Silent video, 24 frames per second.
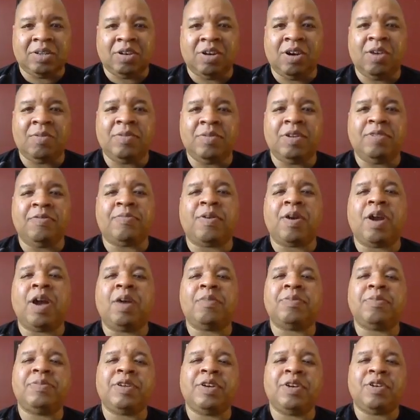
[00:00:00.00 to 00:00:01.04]
term you've
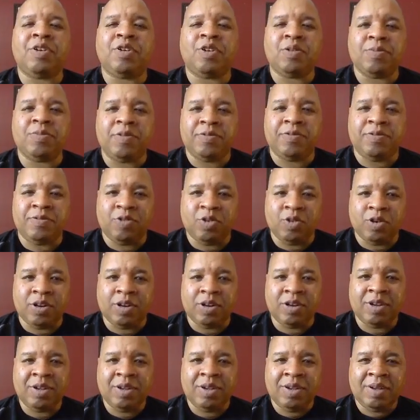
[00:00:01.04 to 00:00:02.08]
probably heard
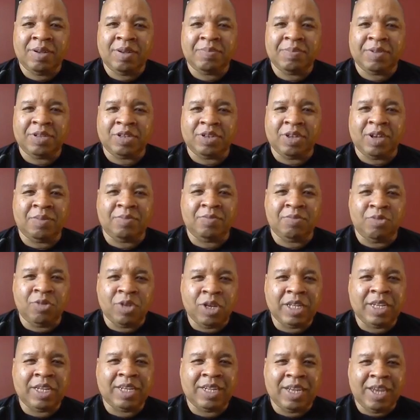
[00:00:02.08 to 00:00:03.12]
before, but you
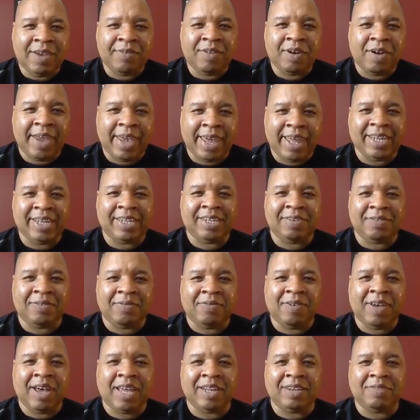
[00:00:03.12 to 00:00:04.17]
really never had it
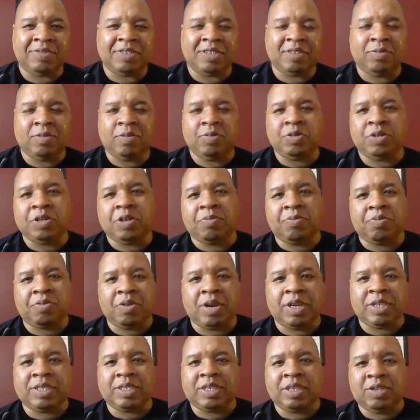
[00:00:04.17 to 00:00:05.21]
defined. If someone were to
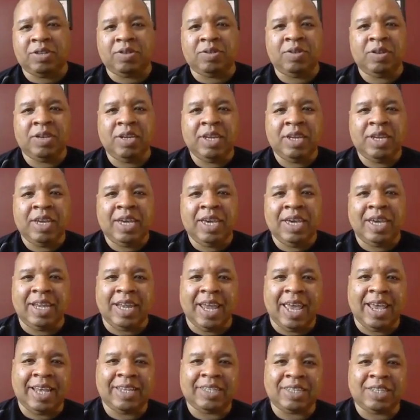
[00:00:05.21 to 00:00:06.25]
press you
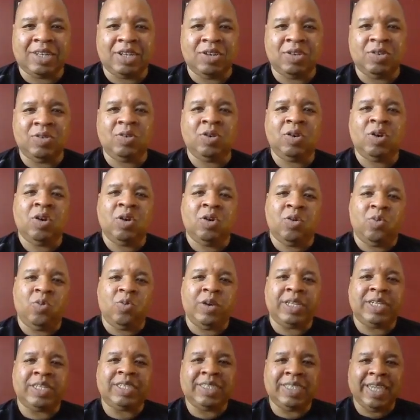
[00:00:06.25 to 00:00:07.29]
and ask you,
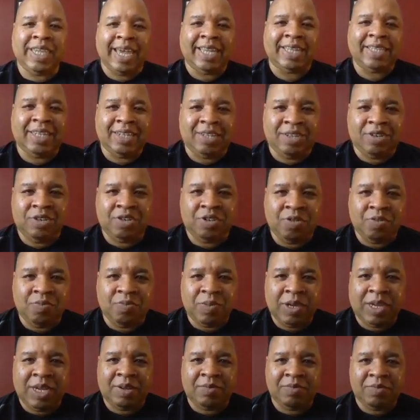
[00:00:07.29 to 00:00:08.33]
what exactly do you
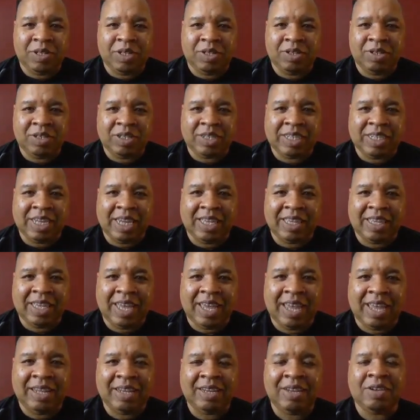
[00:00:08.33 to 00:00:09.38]
mean when you say
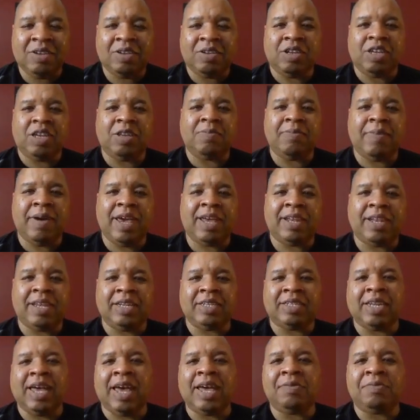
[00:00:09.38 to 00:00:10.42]
that? You might,
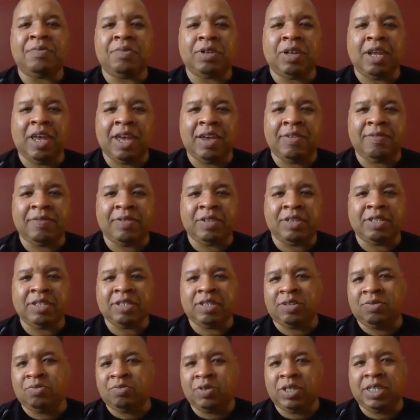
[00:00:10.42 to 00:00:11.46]
as I would have
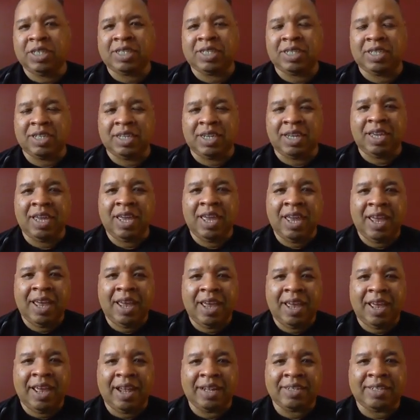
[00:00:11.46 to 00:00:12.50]
until recently,
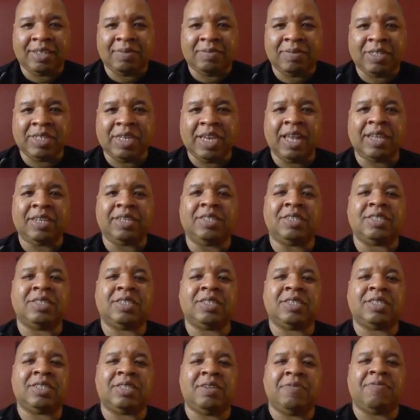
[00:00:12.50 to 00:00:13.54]
had some
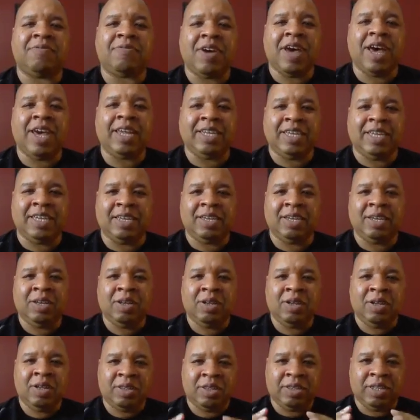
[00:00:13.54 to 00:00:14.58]
challenges defining
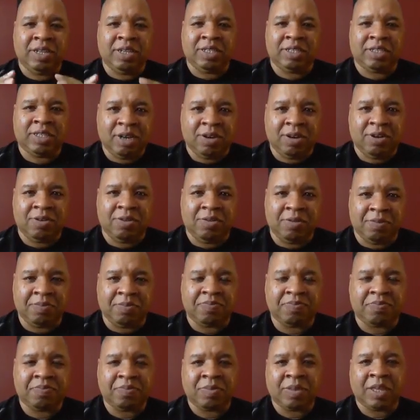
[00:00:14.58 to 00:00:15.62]
this
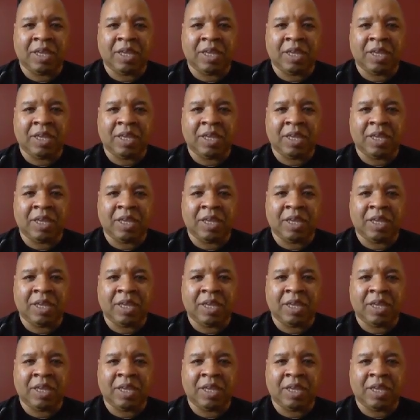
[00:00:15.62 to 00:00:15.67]
term.